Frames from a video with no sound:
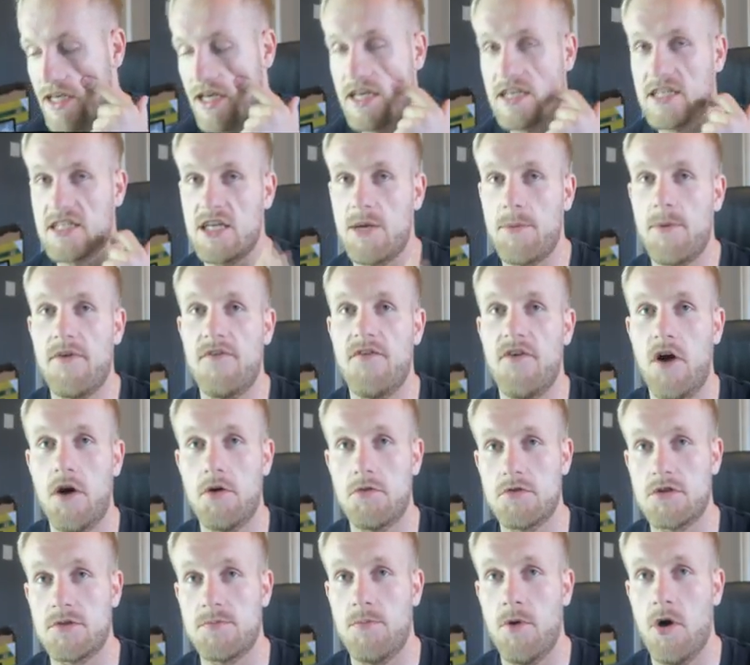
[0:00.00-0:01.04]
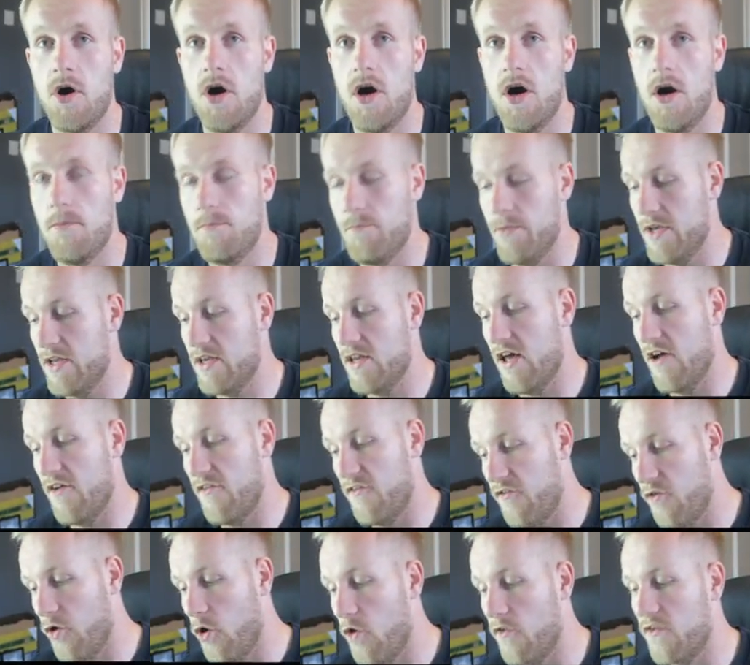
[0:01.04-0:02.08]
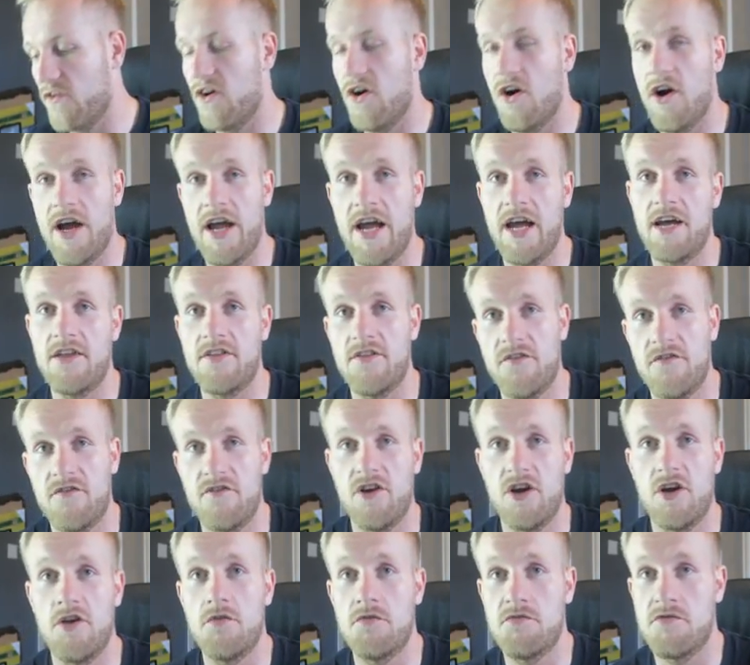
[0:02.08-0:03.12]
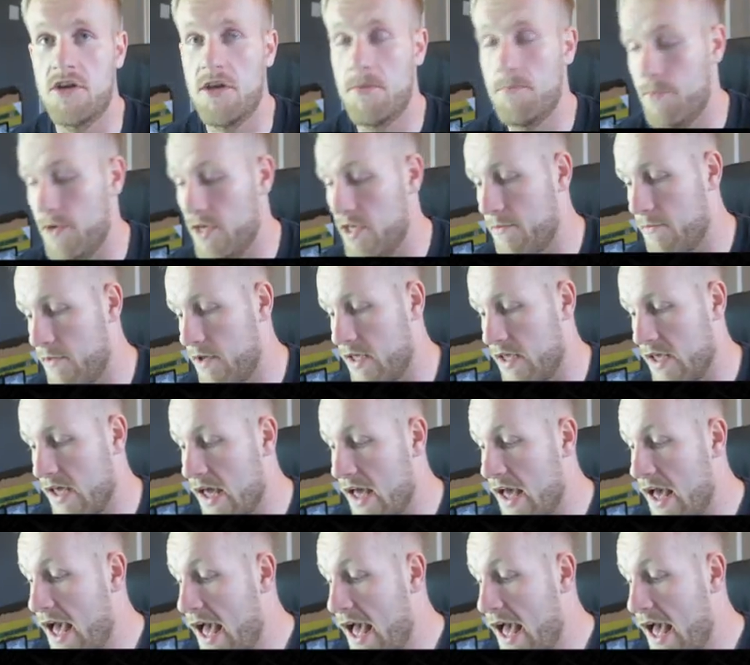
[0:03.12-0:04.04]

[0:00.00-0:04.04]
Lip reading: get a semi-final spot, being that 4th guy out of the 3 who've already beat me.